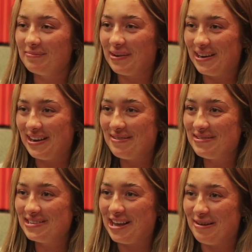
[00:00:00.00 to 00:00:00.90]
My name
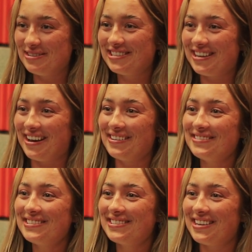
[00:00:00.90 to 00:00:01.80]
is Abby
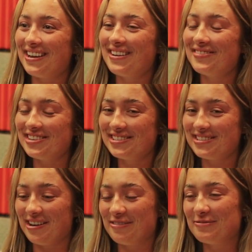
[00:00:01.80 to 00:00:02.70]
Skouse. I'm a
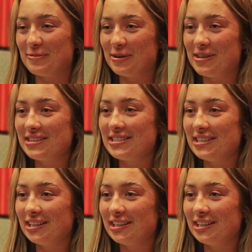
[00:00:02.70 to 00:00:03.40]
sophomore this